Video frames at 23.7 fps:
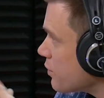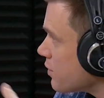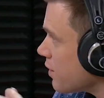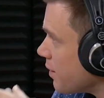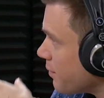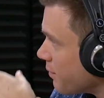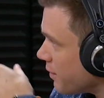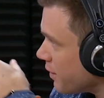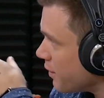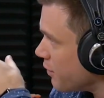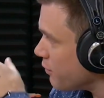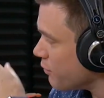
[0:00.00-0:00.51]

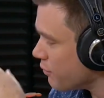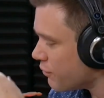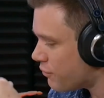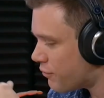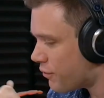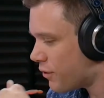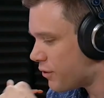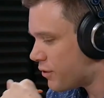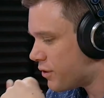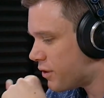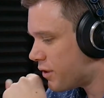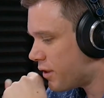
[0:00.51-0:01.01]
something you
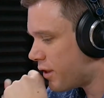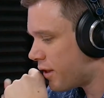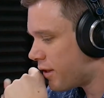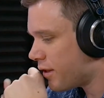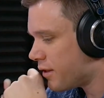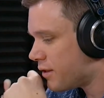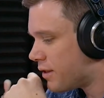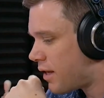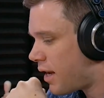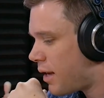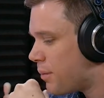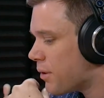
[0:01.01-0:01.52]
referred to the other
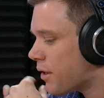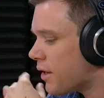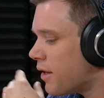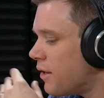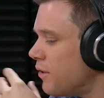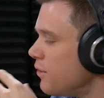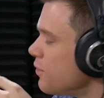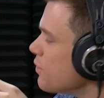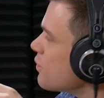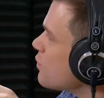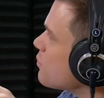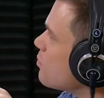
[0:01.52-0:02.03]
day. But
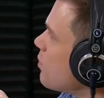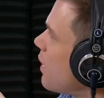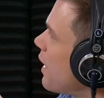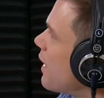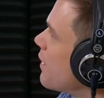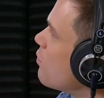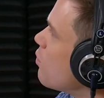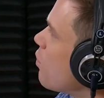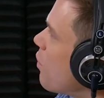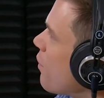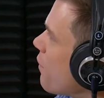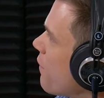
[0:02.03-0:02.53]
can you
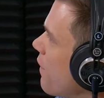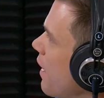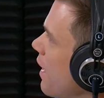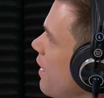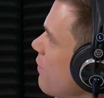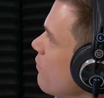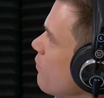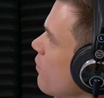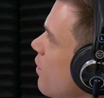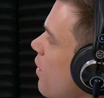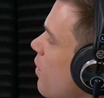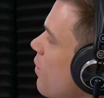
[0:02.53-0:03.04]
explain what
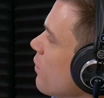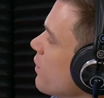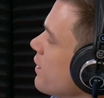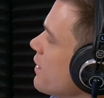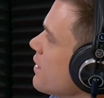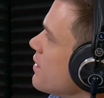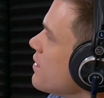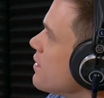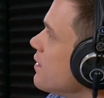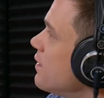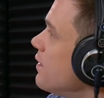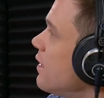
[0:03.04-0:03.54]
that role
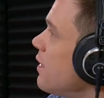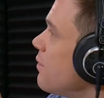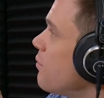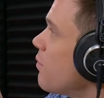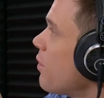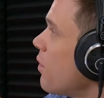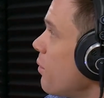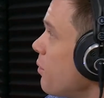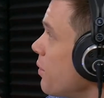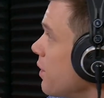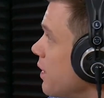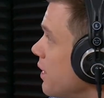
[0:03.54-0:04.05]
is? And then
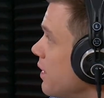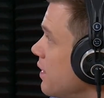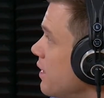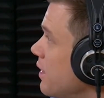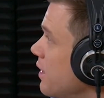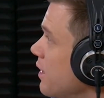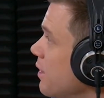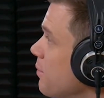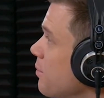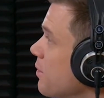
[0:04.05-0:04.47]
I want to hear,